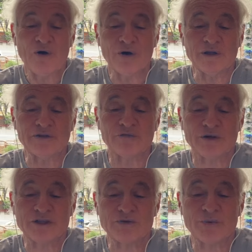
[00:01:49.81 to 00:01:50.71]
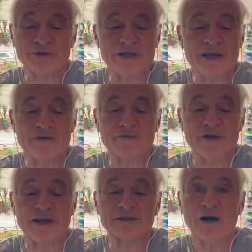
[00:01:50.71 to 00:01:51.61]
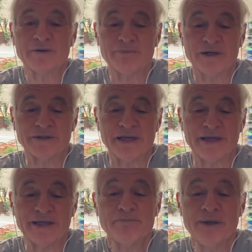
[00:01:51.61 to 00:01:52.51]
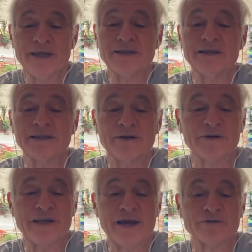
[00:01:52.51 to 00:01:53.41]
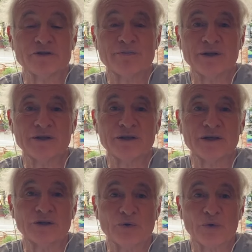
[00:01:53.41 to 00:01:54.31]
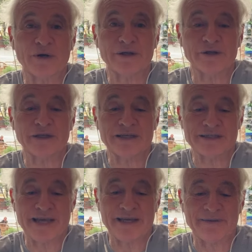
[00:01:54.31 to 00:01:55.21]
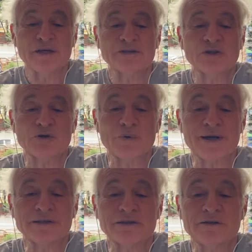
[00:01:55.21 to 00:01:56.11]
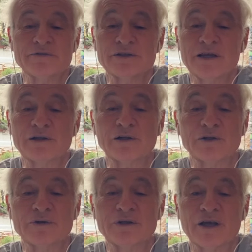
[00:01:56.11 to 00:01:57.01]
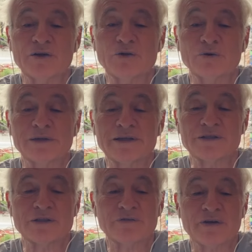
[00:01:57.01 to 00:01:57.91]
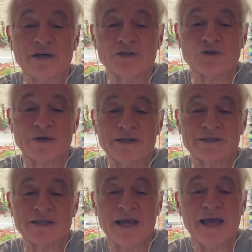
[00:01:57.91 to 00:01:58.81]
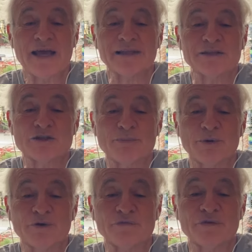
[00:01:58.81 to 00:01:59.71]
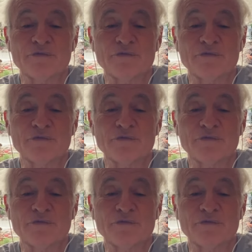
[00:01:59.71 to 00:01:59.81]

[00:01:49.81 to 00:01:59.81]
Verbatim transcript: all of which will take effect on Monday, pending their announcement in the Royal Gazette. The directives include a new list of countries eligible for